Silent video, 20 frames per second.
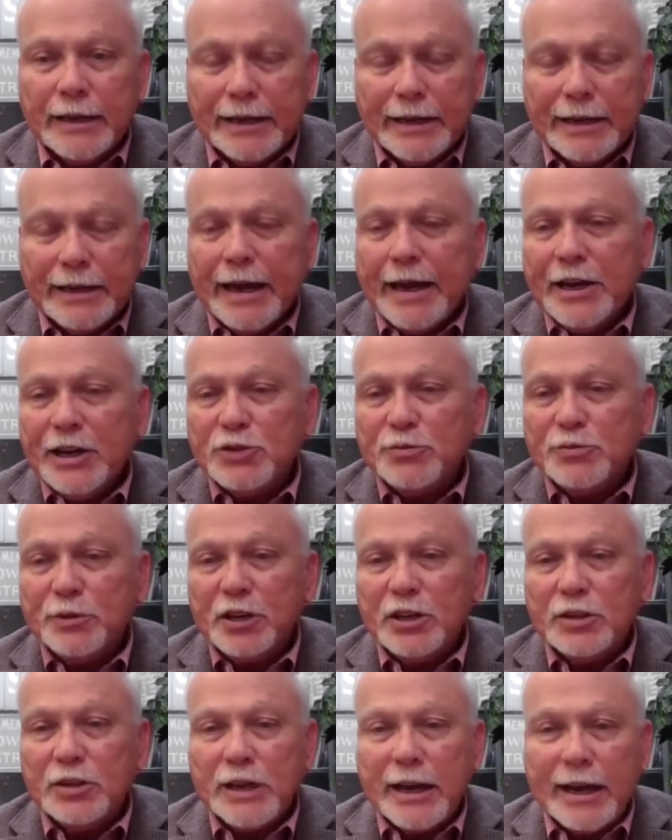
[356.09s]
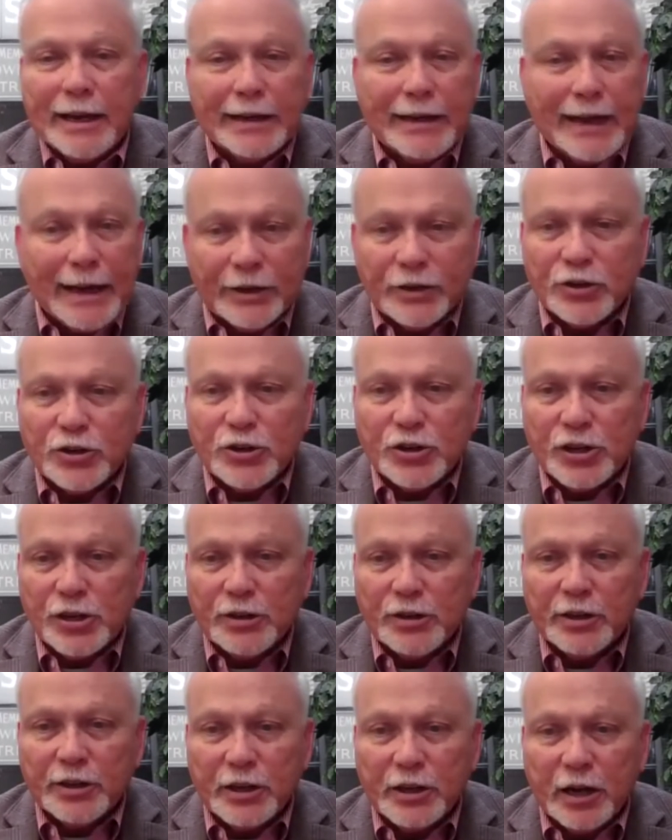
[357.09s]
engagement and
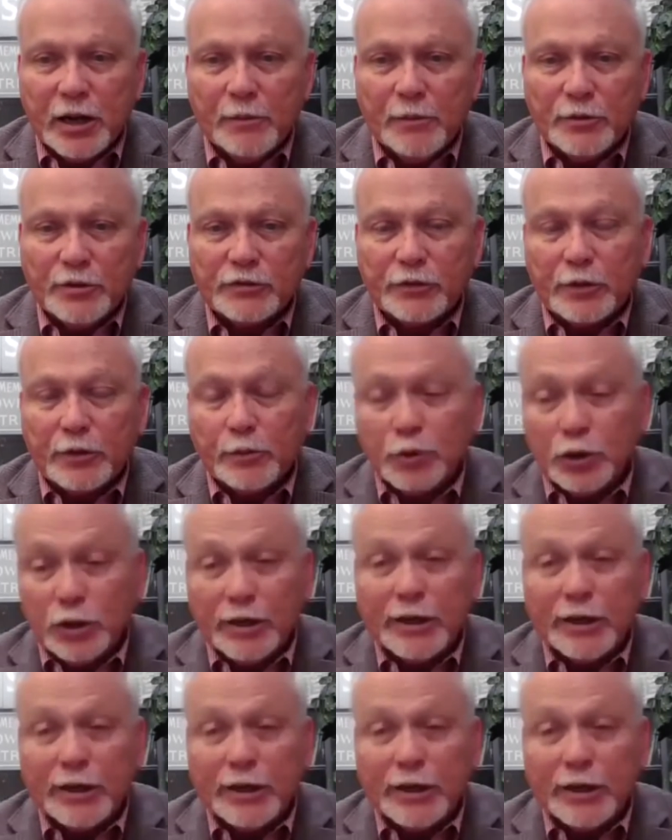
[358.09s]
energy that comes from